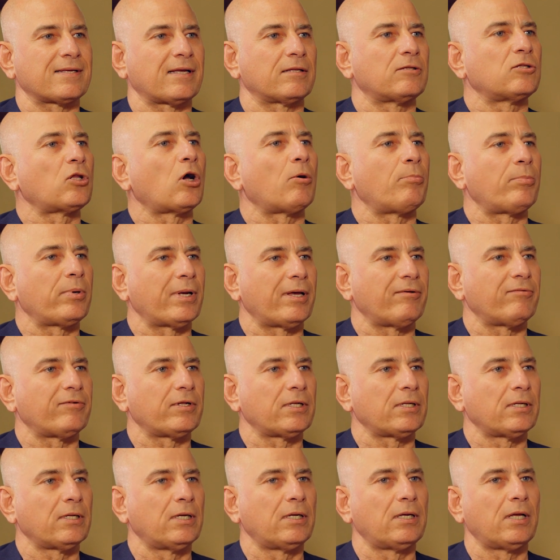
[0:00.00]
a
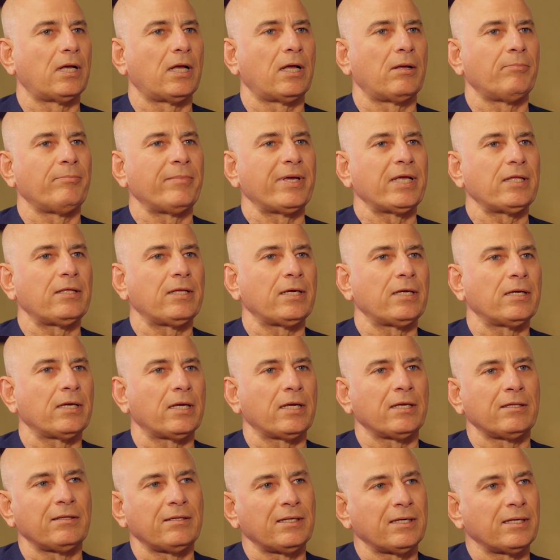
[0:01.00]
top-level meeting
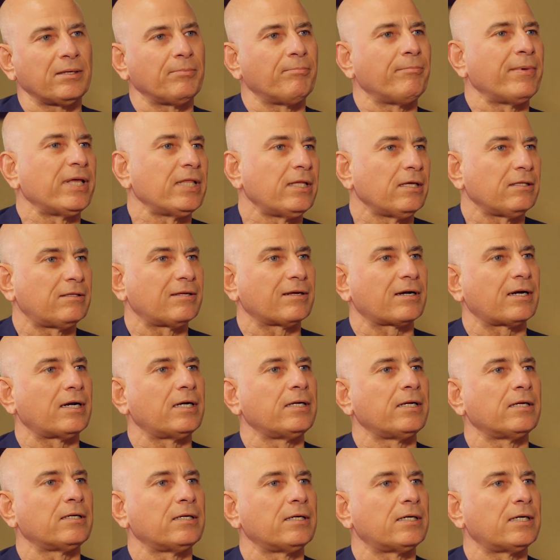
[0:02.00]
in the
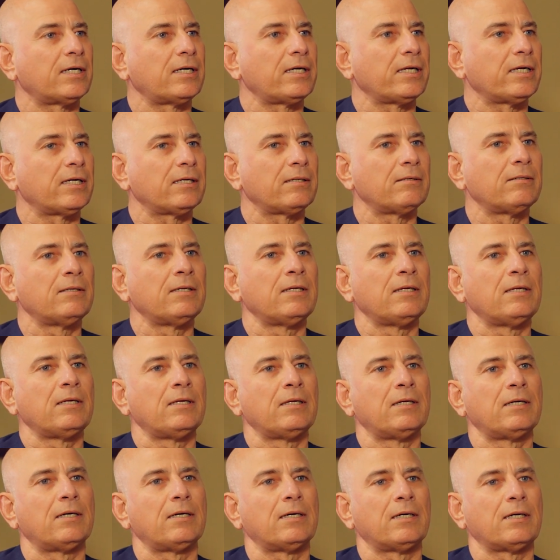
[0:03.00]
Mediterranean area,
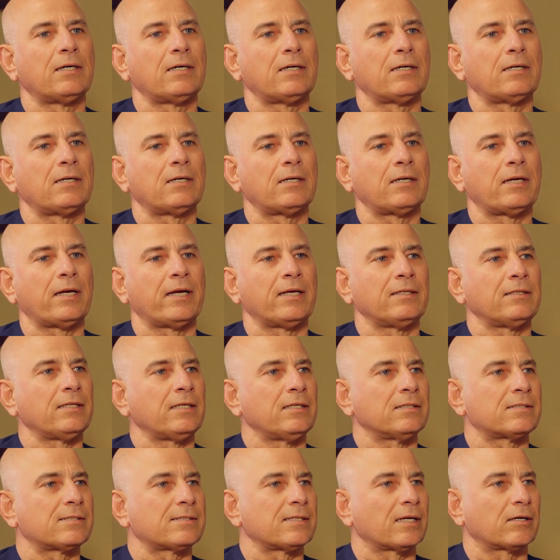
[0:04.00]
and
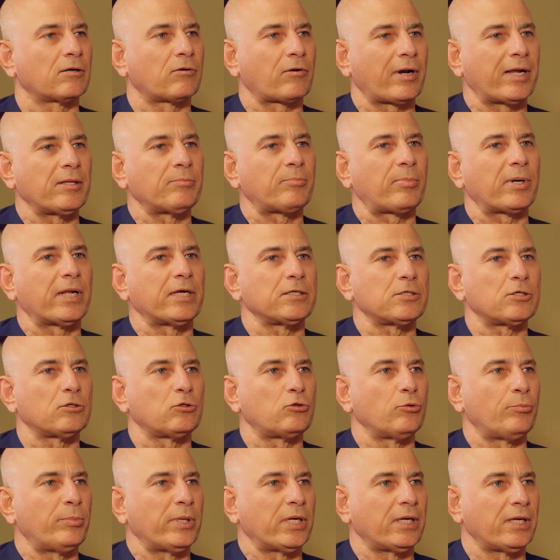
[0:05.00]
it's a great pleasure
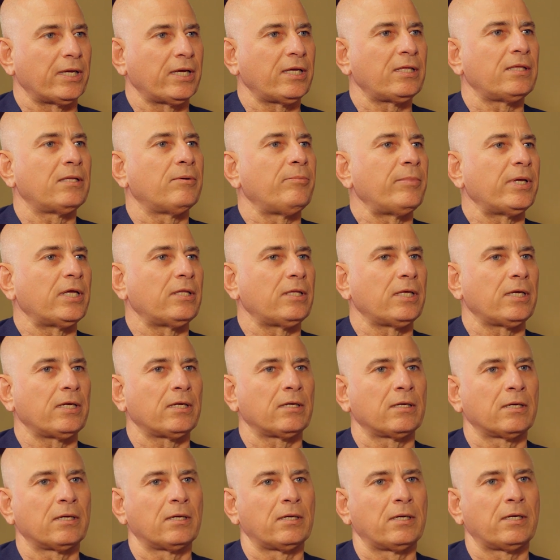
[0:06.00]
to be in the
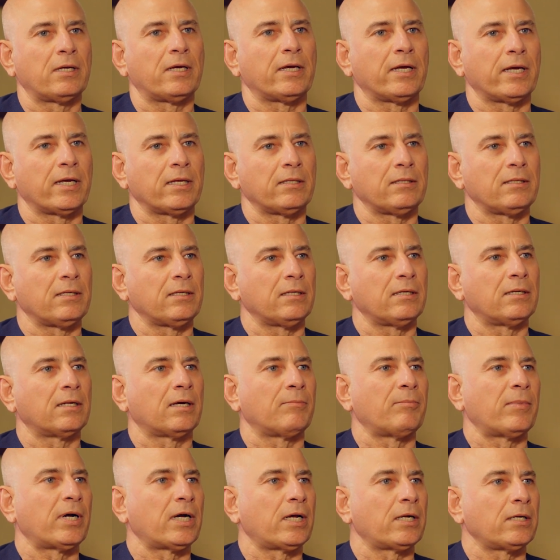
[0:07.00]
meeting and in
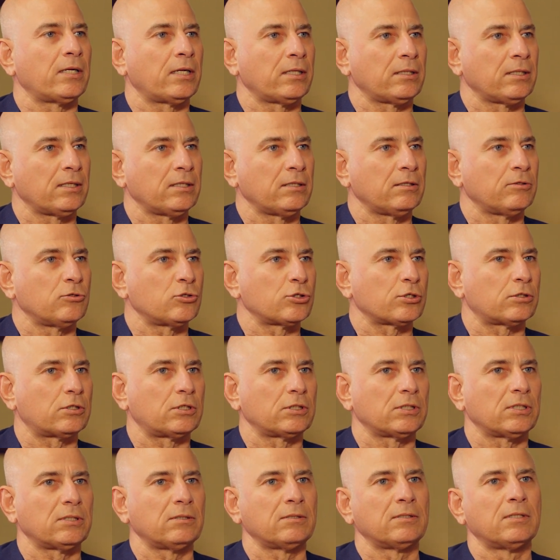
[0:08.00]
Amman and in
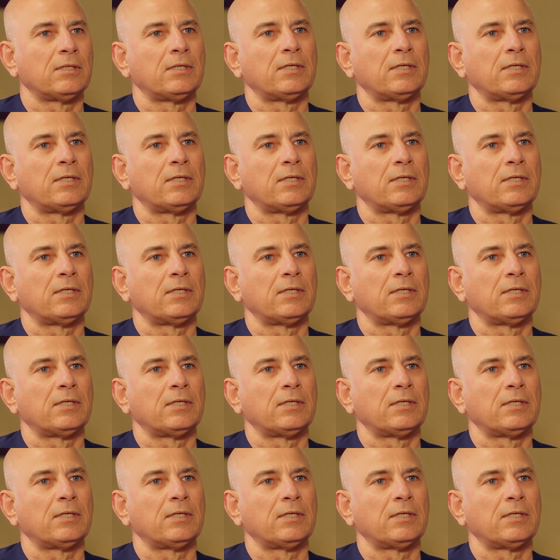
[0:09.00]
Jordan.